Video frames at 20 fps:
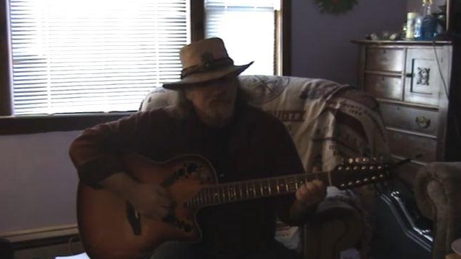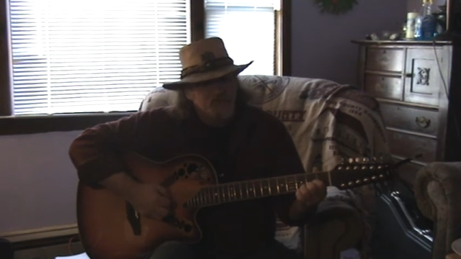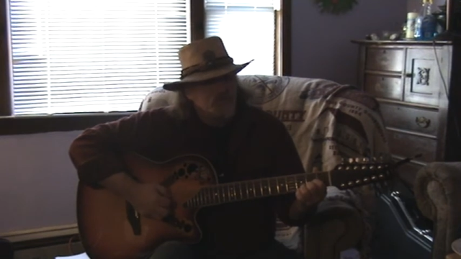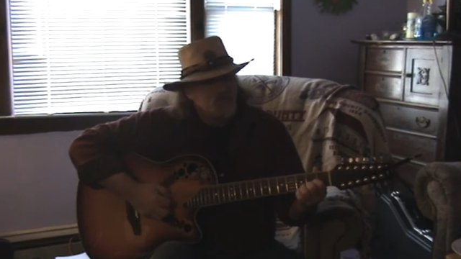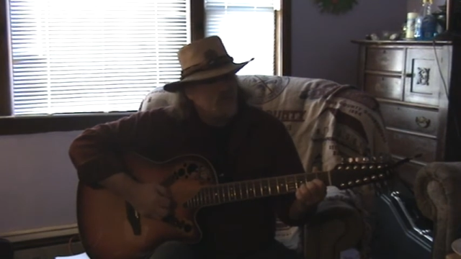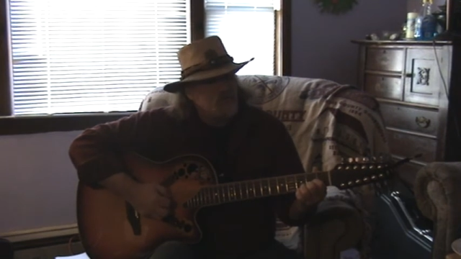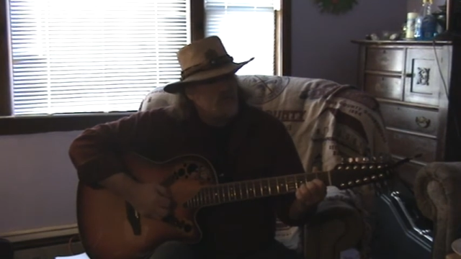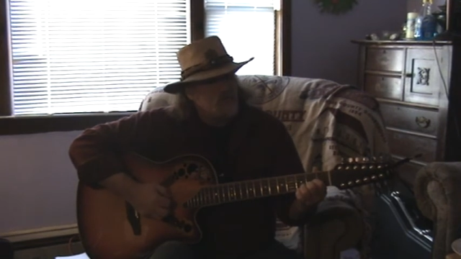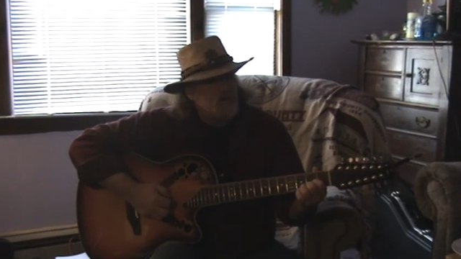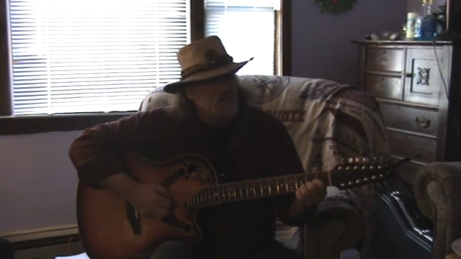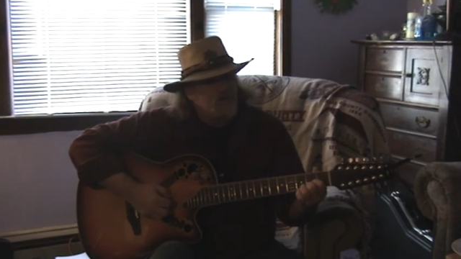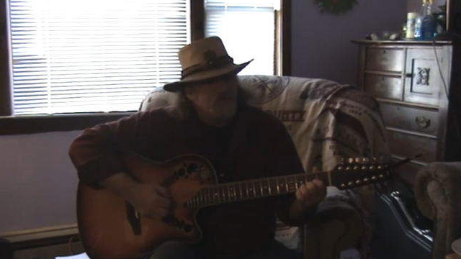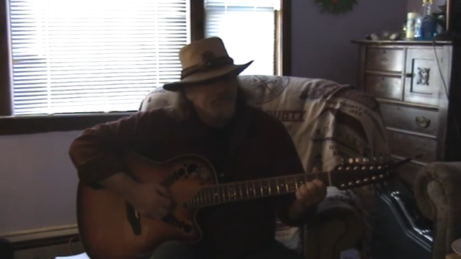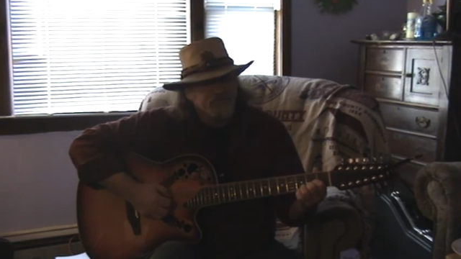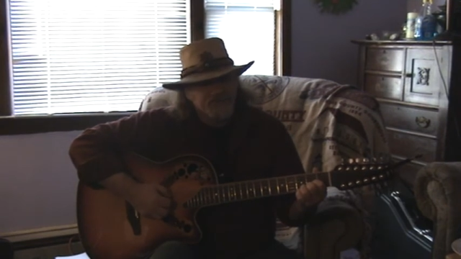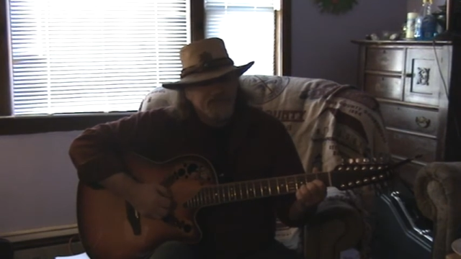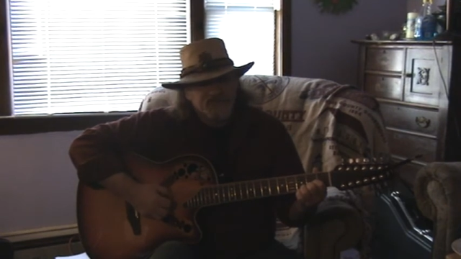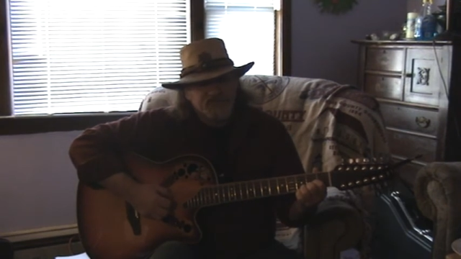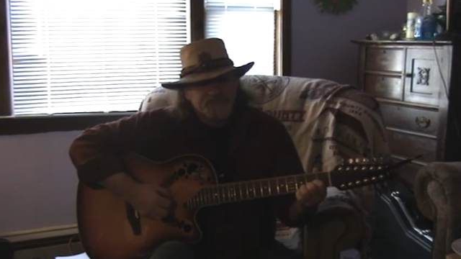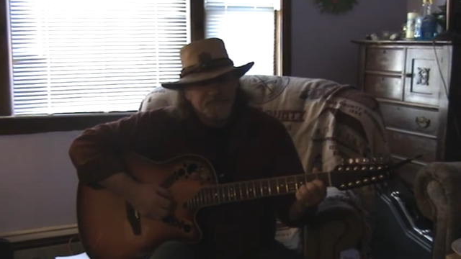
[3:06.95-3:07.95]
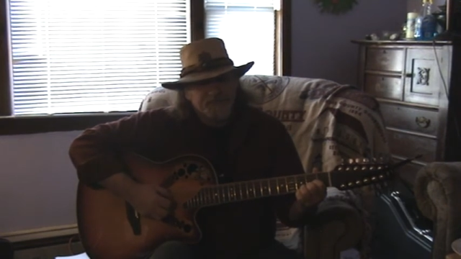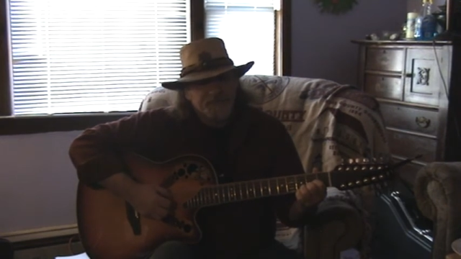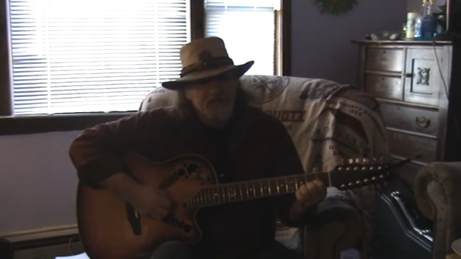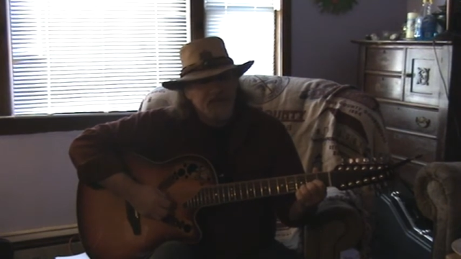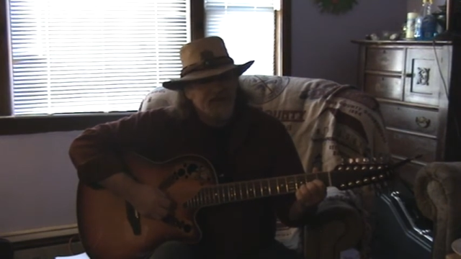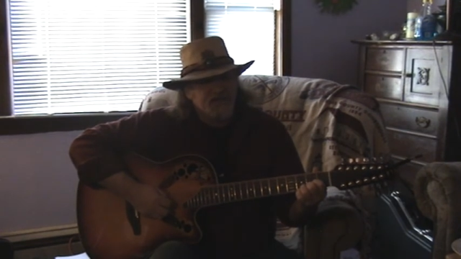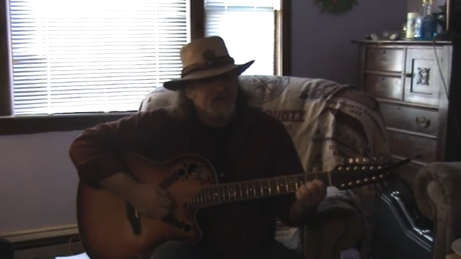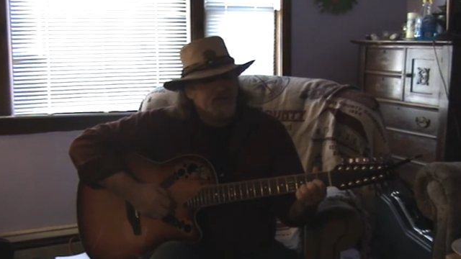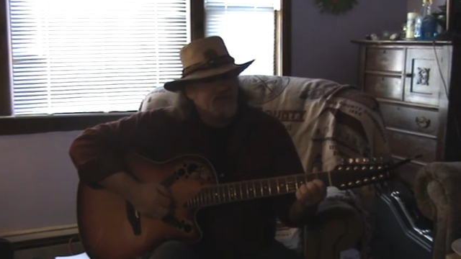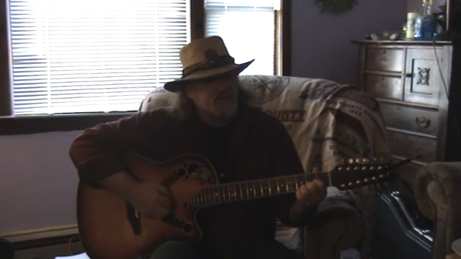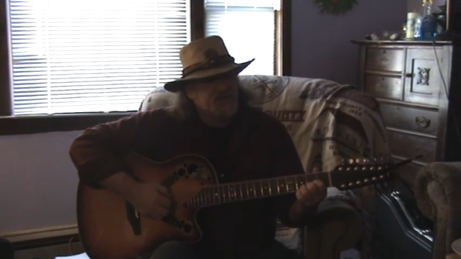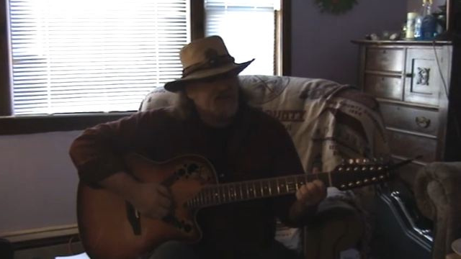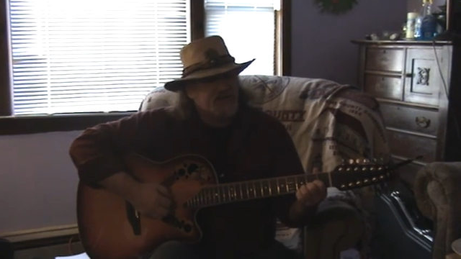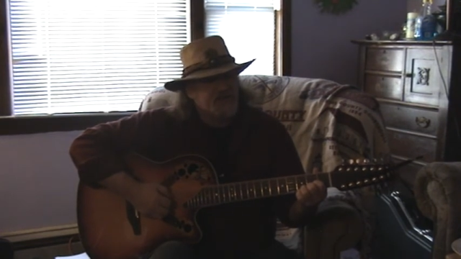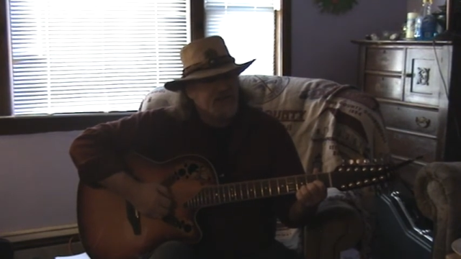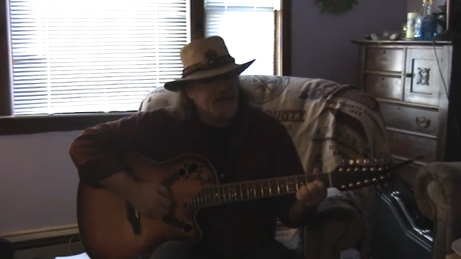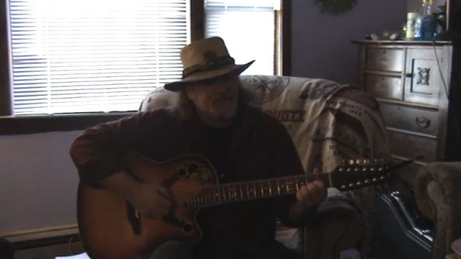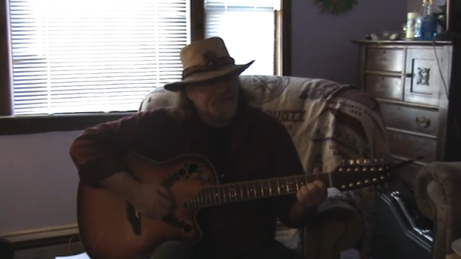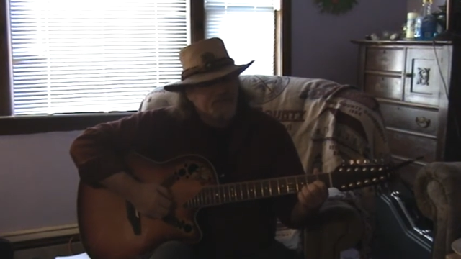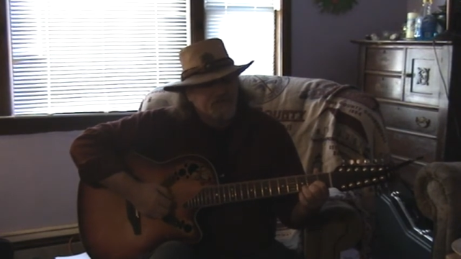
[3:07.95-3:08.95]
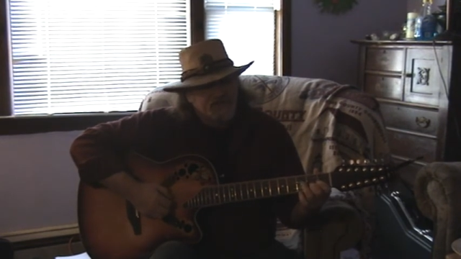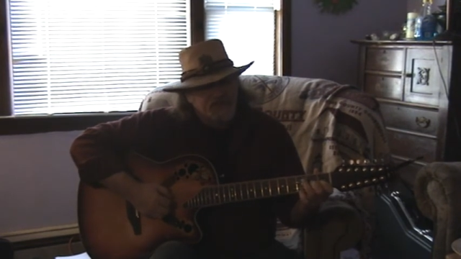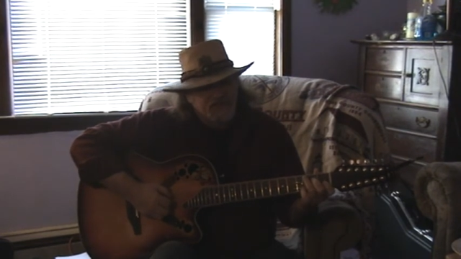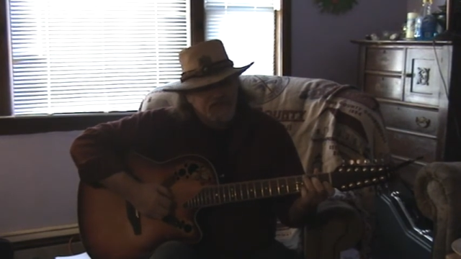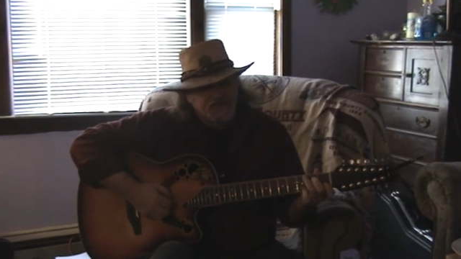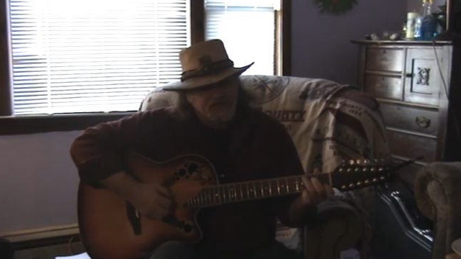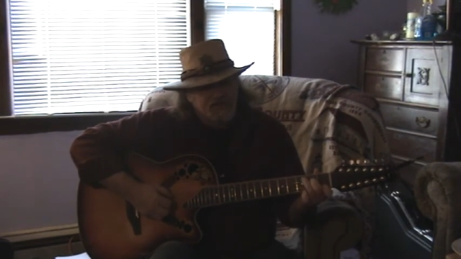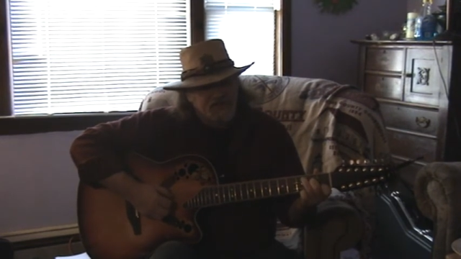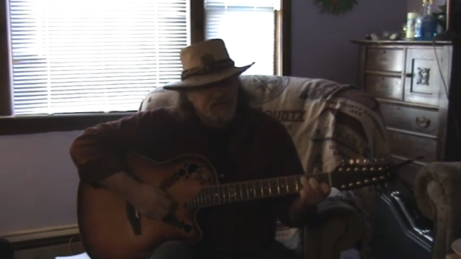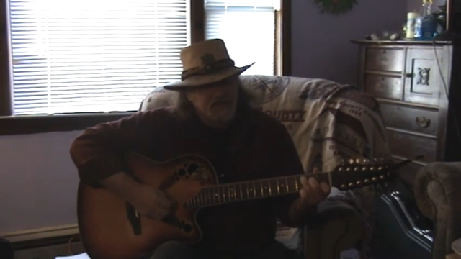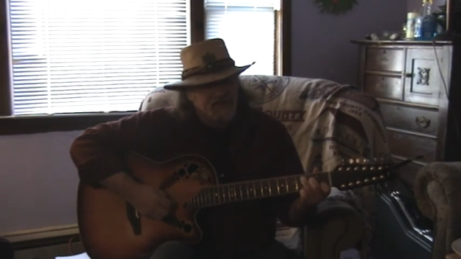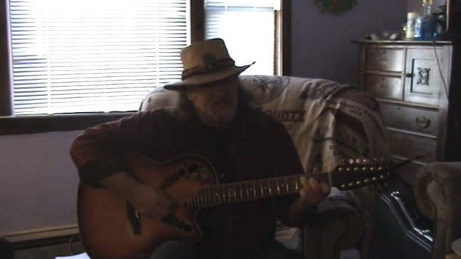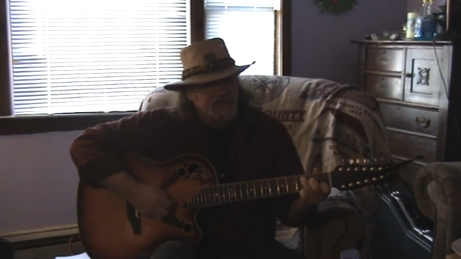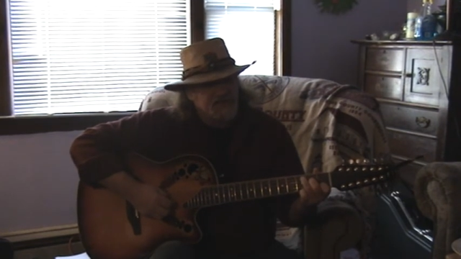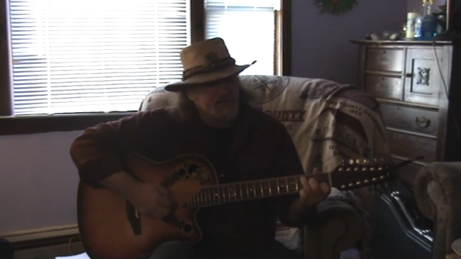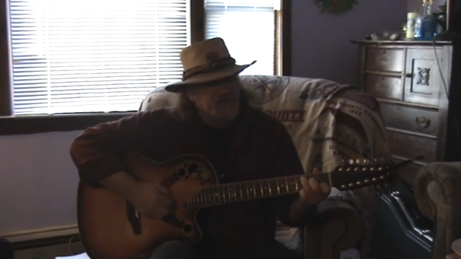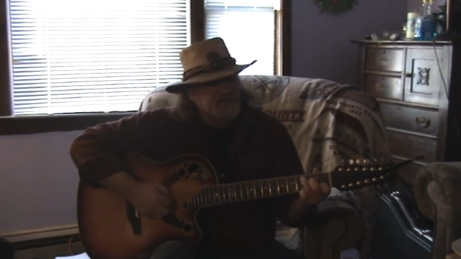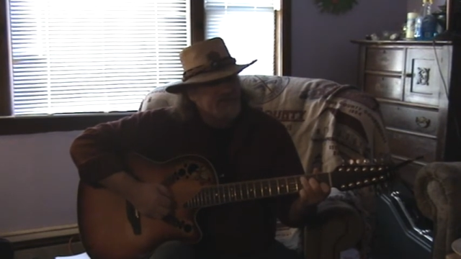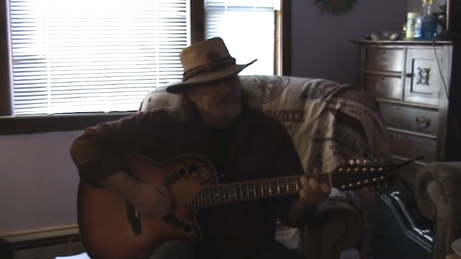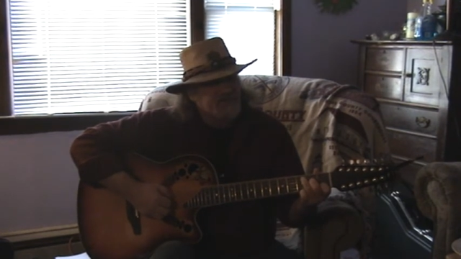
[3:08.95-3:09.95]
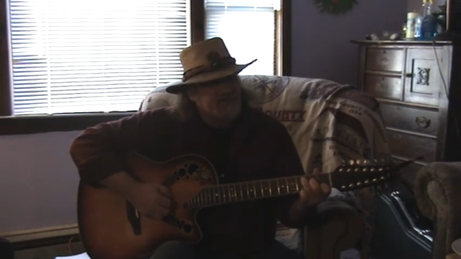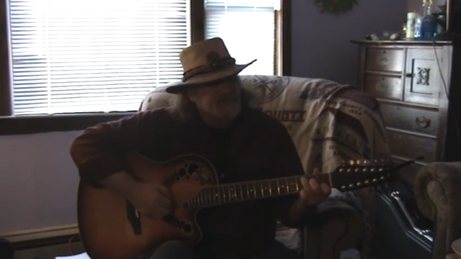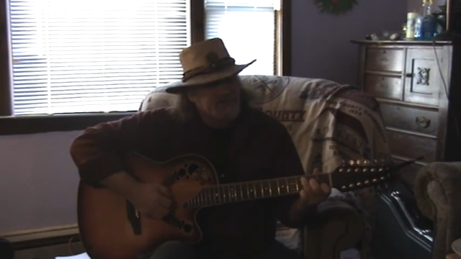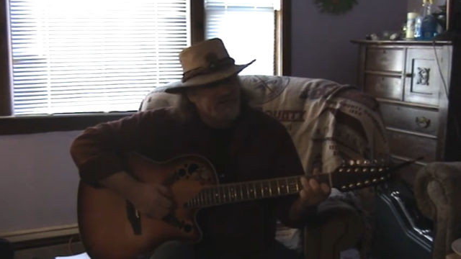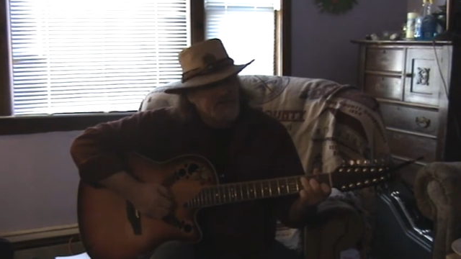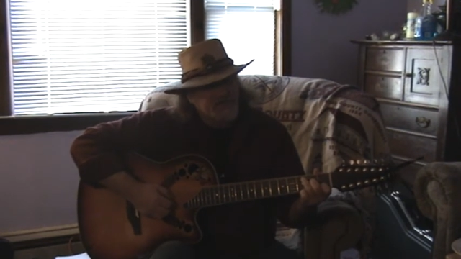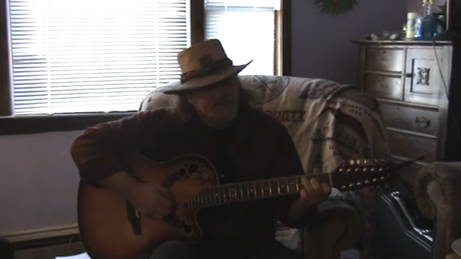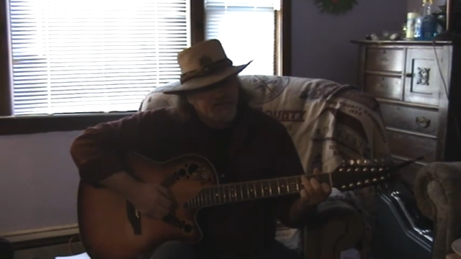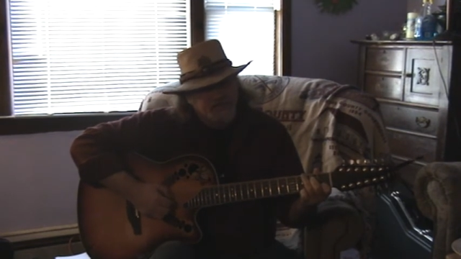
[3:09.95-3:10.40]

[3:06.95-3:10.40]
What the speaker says: (no speaker visible)